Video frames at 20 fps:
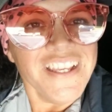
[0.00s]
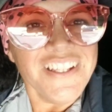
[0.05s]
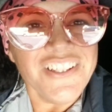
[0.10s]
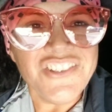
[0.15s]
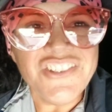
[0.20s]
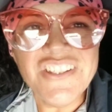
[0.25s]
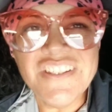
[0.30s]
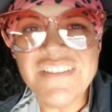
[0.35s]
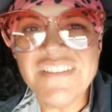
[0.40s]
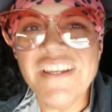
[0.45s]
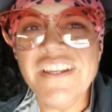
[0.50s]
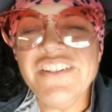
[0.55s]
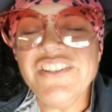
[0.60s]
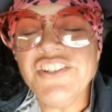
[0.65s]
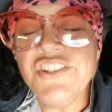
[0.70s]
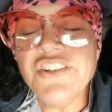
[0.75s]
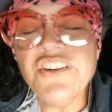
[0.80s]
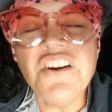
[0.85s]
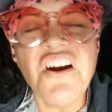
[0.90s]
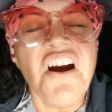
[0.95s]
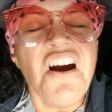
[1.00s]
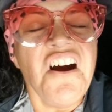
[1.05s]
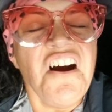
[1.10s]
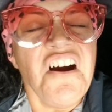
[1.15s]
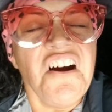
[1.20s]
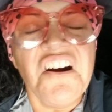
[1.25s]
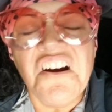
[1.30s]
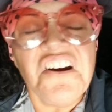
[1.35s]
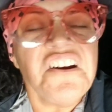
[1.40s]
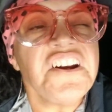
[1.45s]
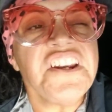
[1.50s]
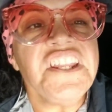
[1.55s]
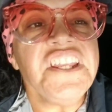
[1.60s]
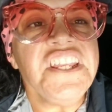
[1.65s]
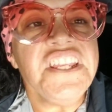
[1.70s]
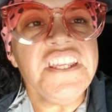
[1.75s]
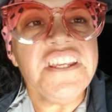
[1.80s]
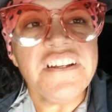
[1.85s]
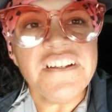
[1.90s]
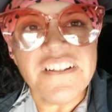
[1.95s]
She said, you're
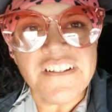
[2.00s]
hardy.